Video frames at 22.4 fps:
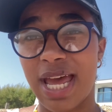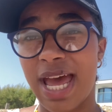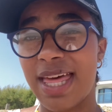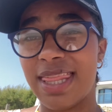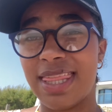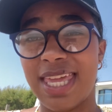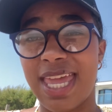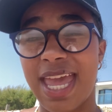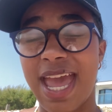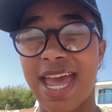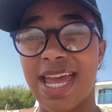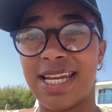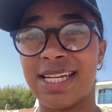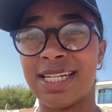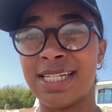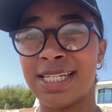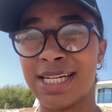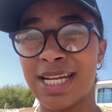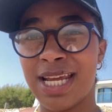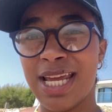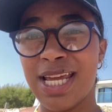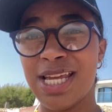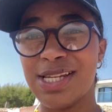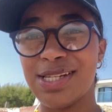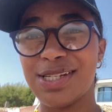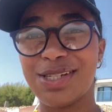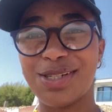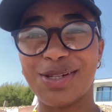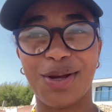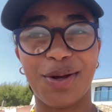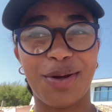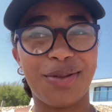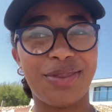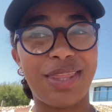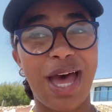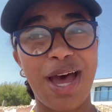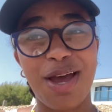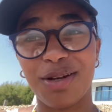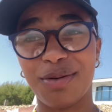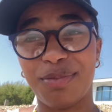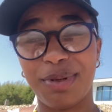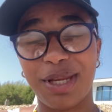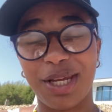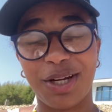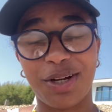at the end, so that
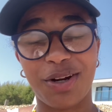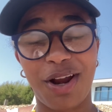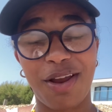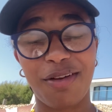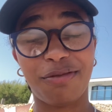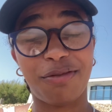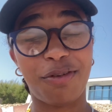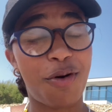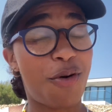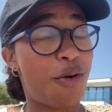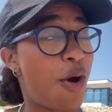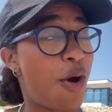would be a great photo